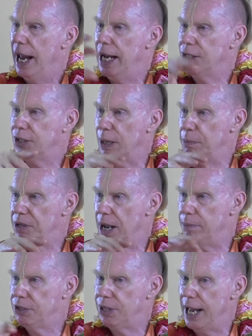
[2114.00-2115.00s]
and
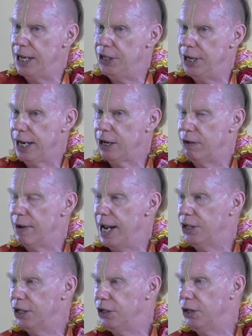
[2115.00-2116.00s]
sometimes they're decorated.